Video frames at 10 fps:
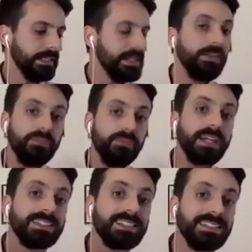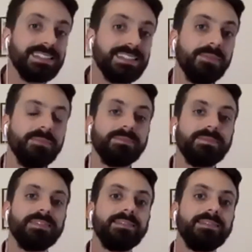if that system
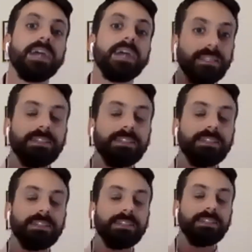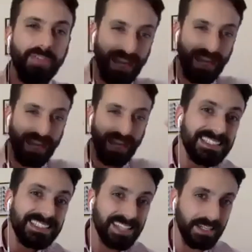doesn't give that
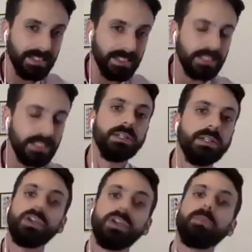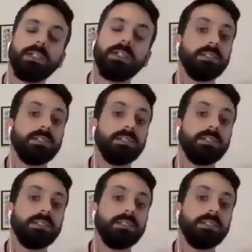insight into its operations,